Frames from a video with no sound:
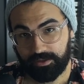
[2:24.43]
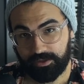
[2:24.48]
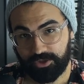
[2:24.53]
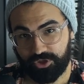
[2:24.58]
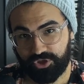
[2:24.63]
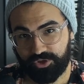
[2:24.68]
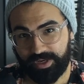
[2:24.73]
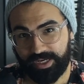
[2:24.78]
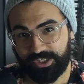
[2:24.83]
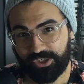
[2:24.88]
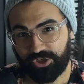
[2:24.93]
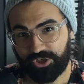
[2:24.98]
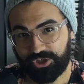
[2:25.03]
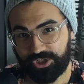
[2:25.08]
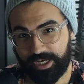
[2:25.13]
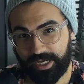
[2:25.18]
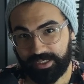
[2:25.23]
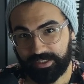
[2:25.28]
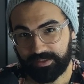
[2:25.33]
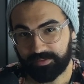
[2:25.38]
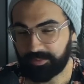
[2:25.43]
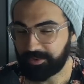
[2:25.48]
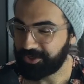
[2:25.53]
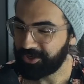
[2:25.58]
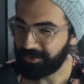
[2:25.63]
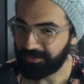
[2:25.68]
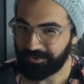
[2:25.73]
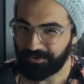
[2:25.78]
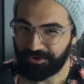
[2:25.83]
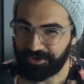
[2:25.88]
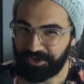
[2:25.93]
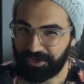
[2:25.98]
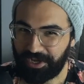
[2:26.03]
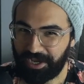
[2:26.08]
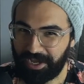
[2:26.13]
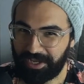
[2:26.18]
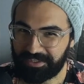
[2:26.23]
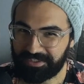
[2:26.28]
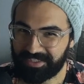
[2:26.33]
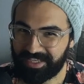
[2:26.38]
treasure chest. But don't worry,
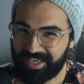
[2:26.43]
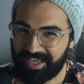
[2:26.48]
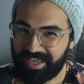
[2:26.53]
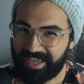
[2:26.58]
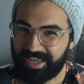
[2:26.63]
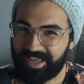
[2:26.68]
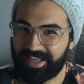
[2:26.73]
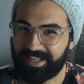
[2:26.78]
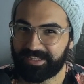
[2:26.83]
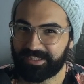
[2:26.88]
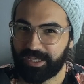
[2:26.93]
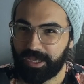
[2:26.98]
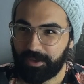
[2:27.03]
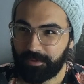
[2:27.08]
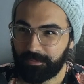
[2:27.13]
guys, it's